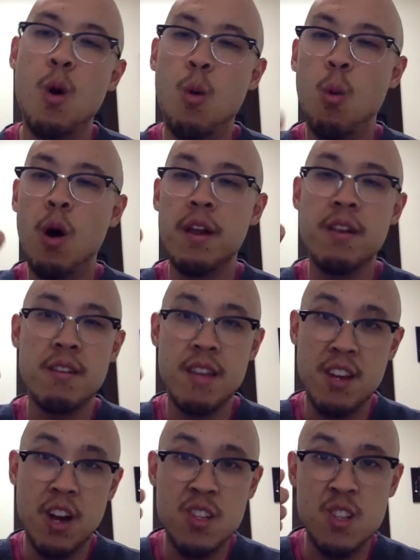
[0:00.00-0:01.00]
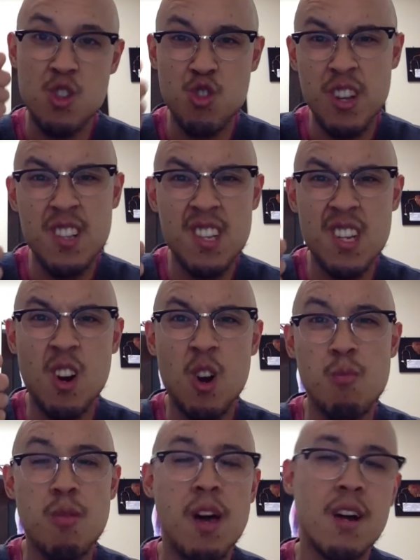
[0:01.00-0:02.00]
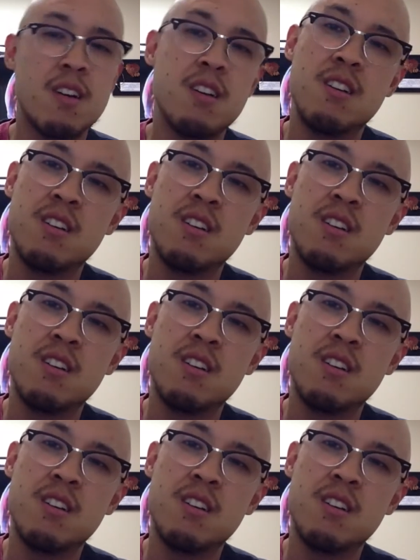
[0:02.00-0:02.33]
One, it causes transient heart block.